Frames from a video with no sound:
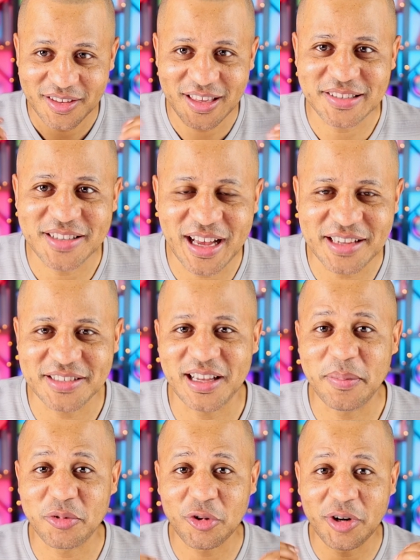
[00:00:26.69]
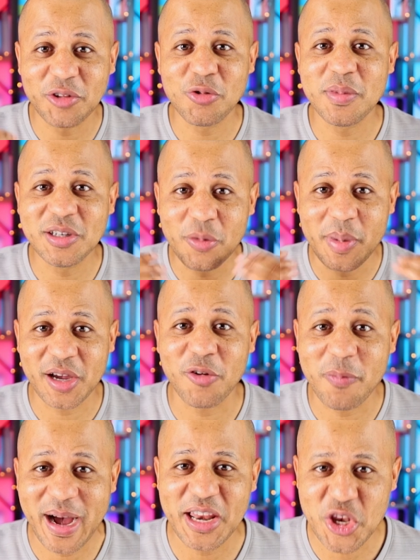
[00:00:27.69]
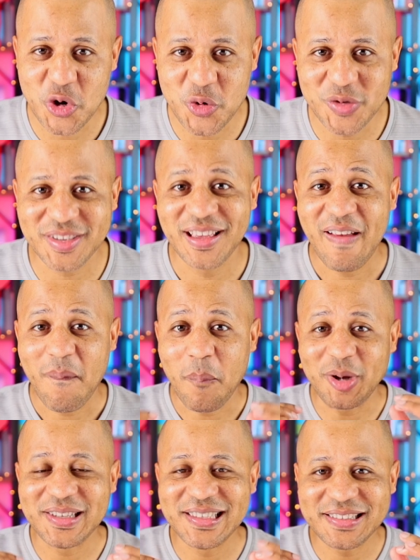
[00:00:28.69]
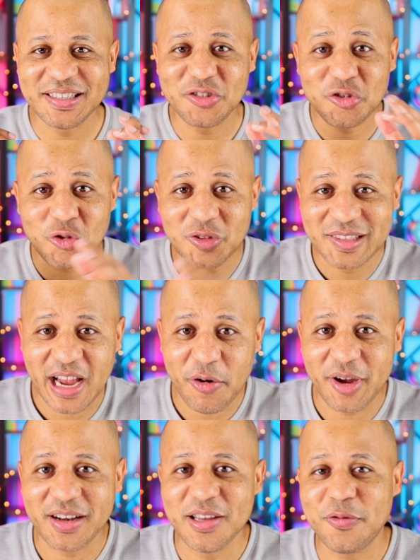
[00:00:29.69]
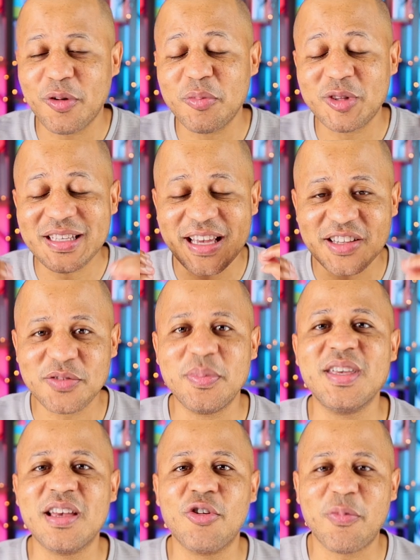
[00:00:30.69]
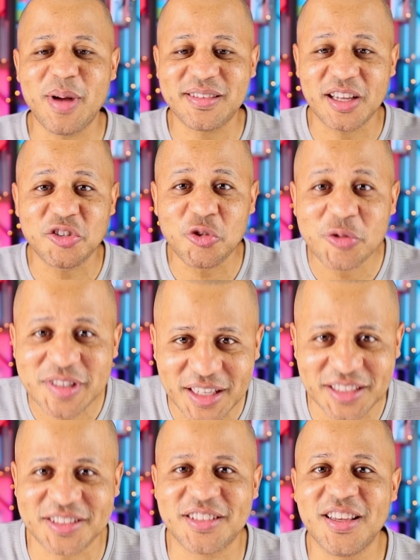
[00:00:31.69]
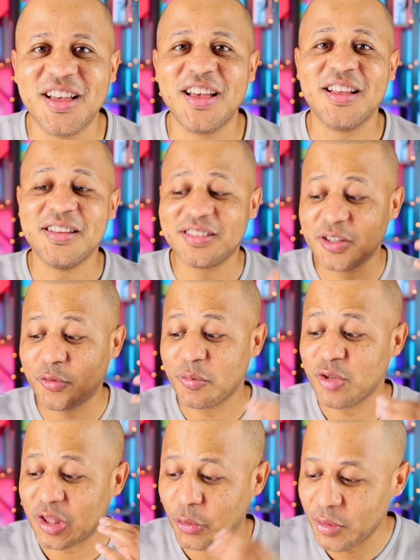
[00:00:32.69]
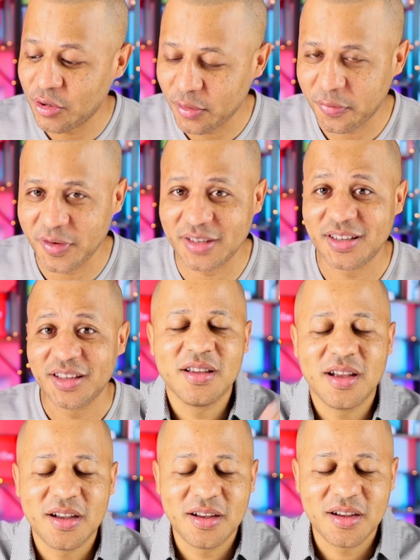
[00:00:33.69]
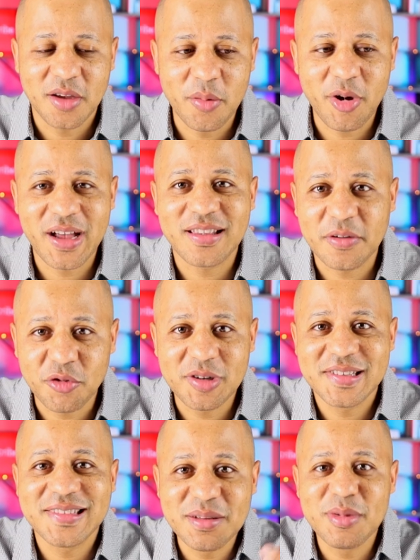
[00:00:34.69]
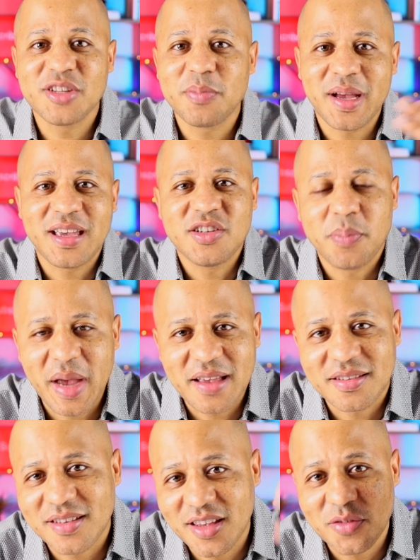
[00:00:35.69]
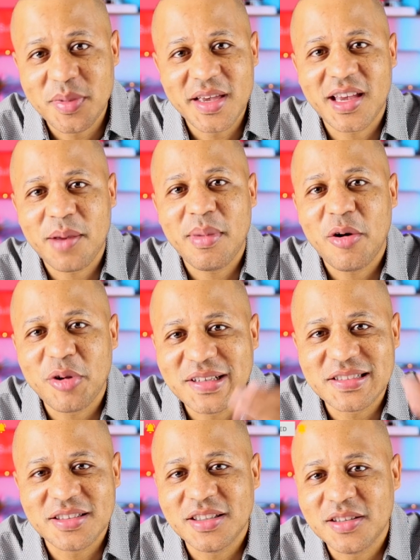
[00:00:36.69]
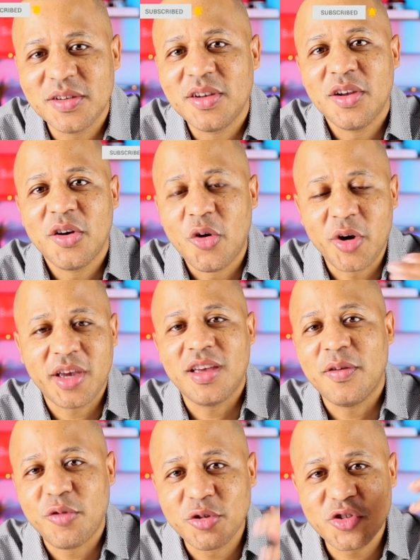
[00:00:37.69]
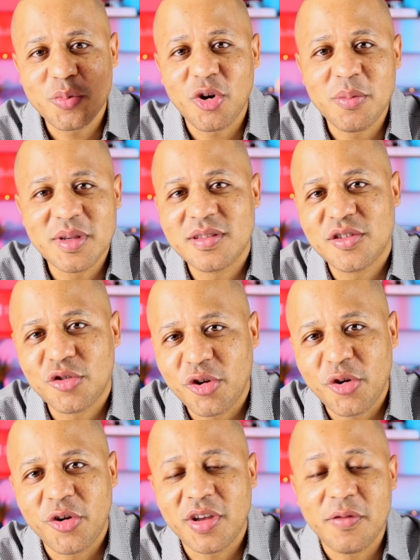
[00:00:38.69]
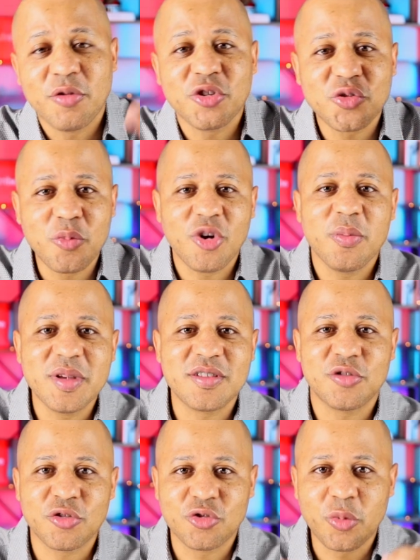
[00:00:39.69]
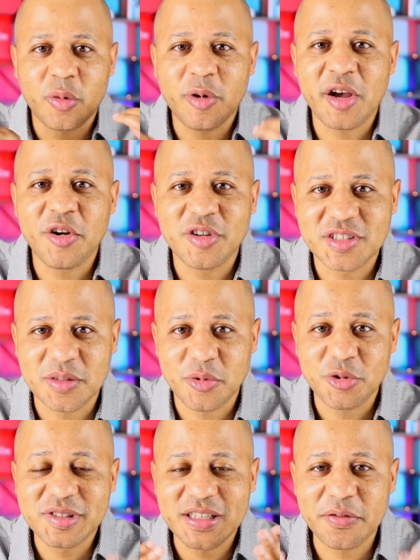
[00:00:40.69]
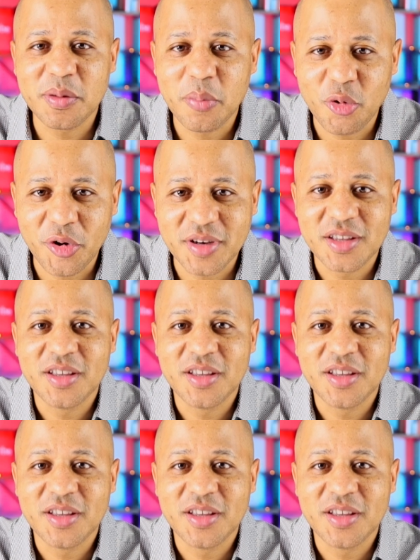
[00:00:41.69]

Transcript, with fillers: Yes, guys, I'm sorry to be the bearer of bad news, but this is directly from the SBA of Massachusetts. This is from the Twitter feed. Remember, guys, after the stimulus package passed, the SBA came out and said, okay, if you're a small business owner, if you're a small business or supervisorship, you're self employed,